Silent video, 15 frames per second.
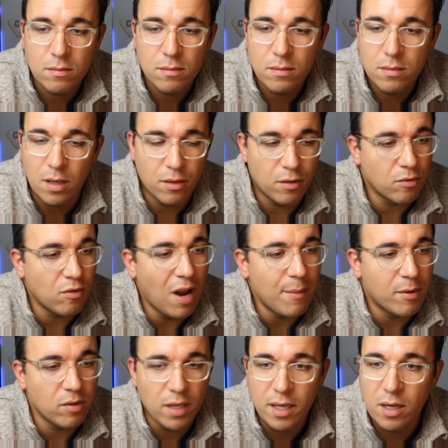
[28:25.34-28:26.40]
another
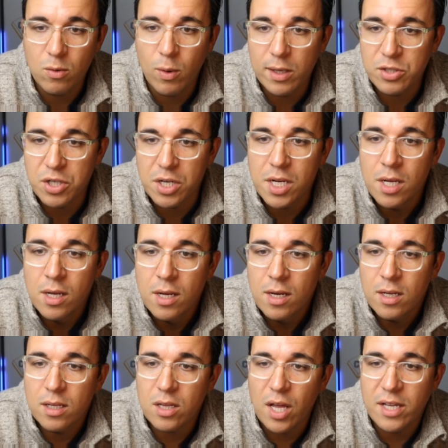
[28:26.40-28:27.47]
grammar related question.
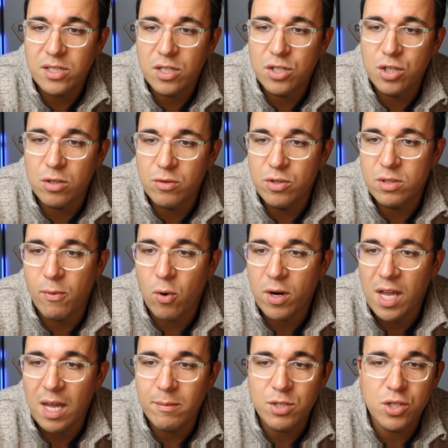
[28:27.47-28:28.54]
The classic children's board
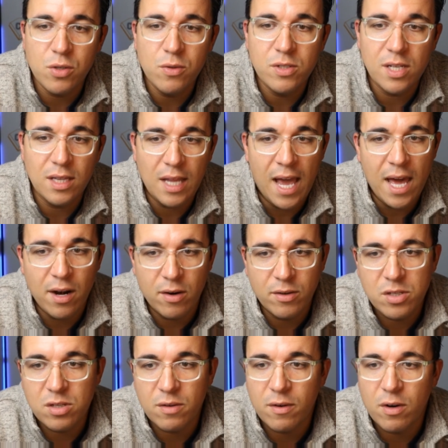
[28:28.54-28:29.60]
game Chutes and Ladders
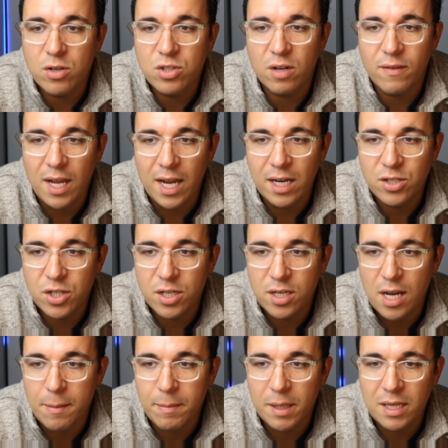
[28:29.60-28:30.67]
is a version of an ancient
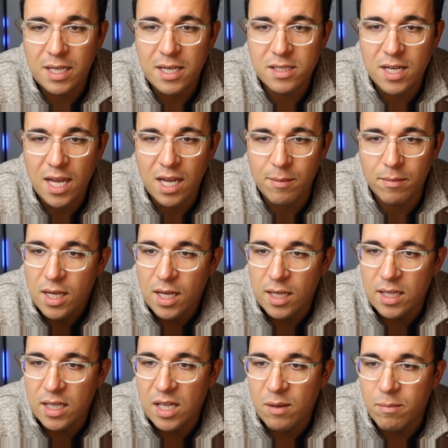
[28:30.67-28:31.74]
Nepalese game.
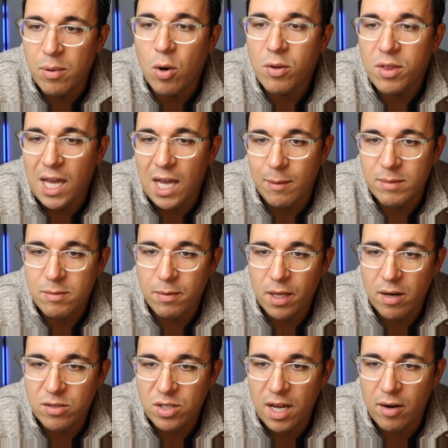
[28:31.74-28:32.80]
In both games,
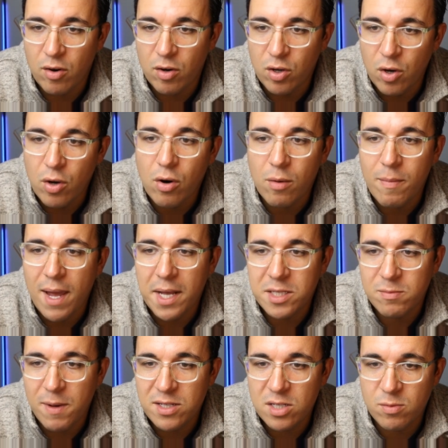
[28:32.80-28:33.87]
players encounter good or bad
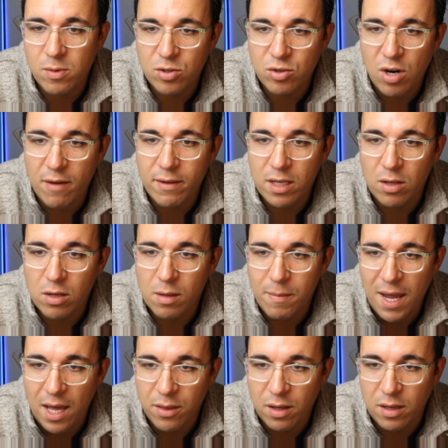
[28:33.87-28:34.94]
spaces while traveling along a
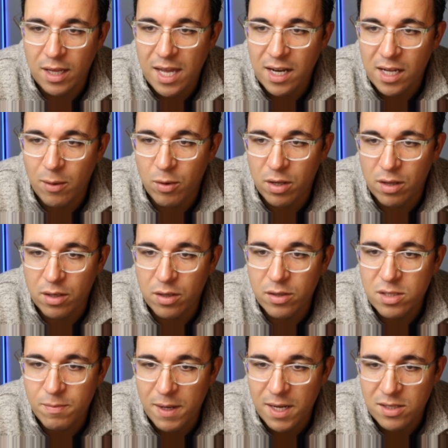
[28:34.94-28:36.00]
path. Landing on one of the good
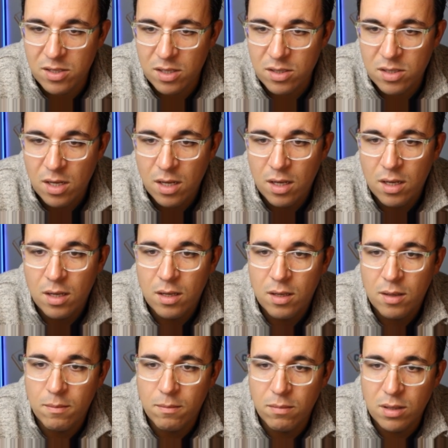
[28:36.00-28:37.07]
spaces
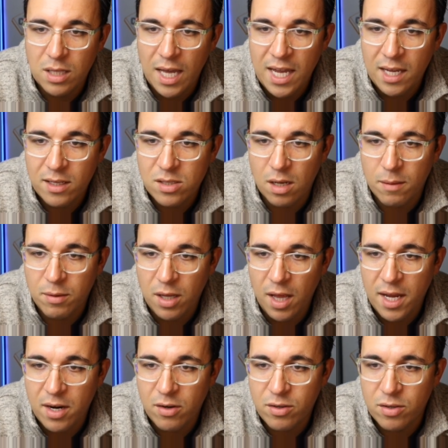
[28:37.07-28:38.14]
blanks a
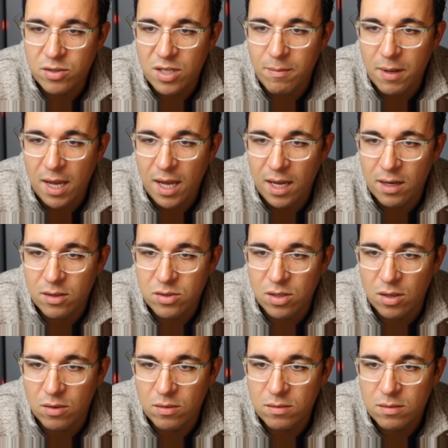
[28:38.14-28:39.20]
player to skip ahead.
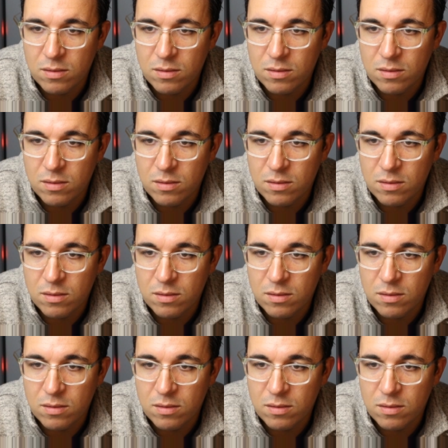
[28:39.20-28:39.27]
So